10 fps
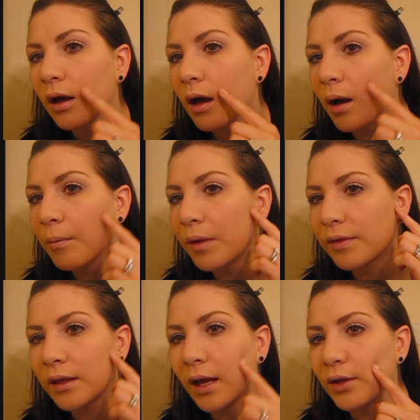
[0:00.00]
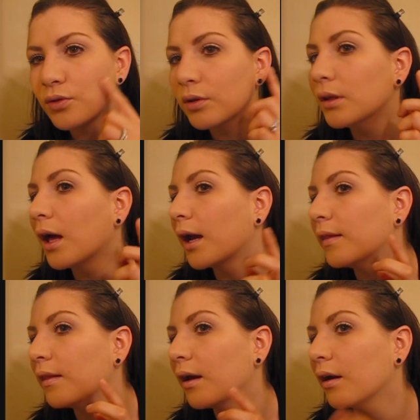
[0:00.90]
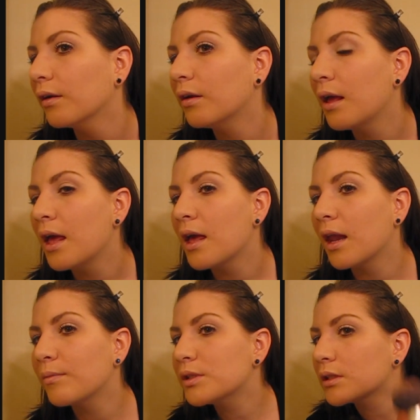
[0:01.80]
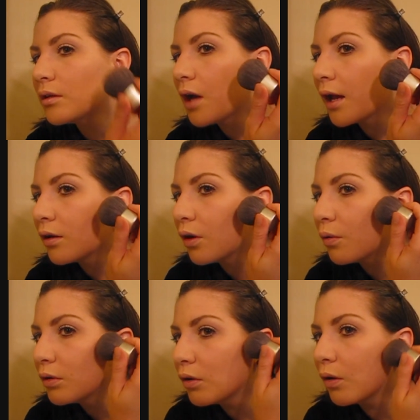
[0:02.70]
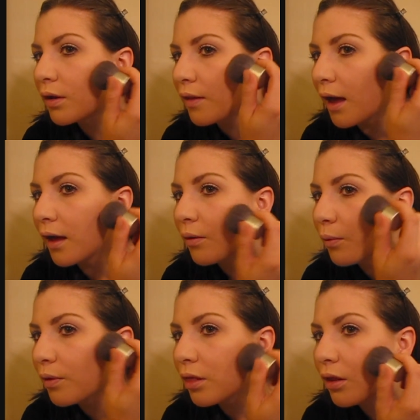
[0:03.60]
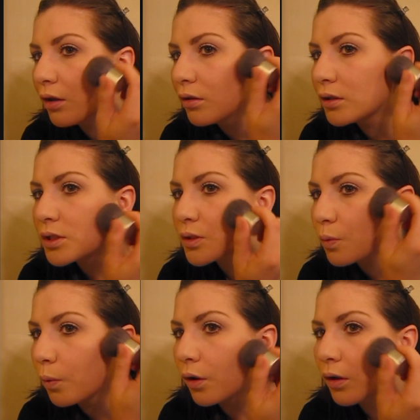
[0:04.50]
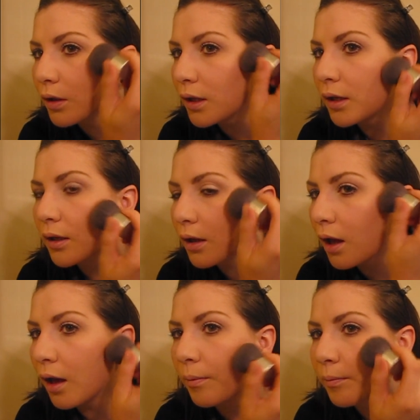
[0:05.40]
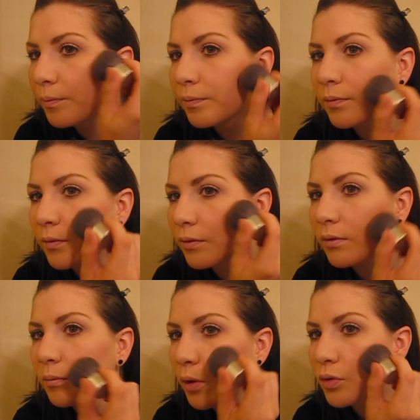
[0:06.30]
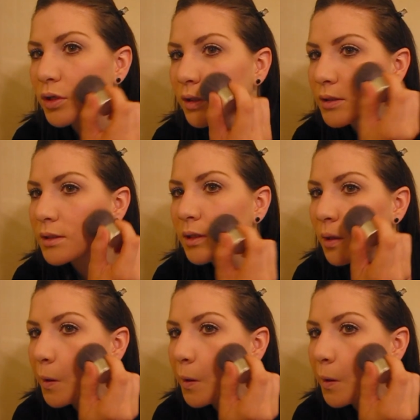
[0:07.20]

like the natural line there, and I'm just gonna kind of go along that with little swirling motions,